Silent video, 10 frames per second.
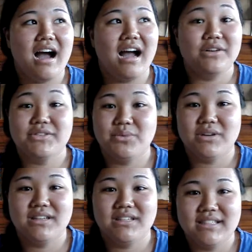I also
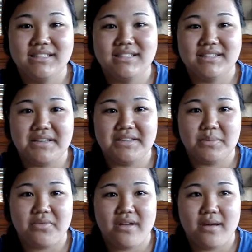wanted to say
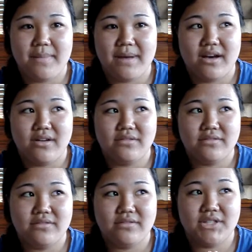something about
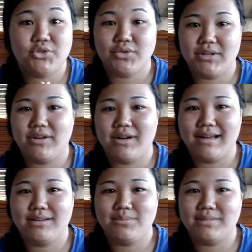the trigger
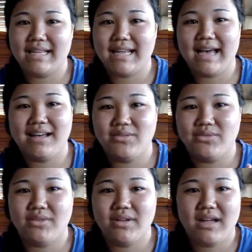items. They have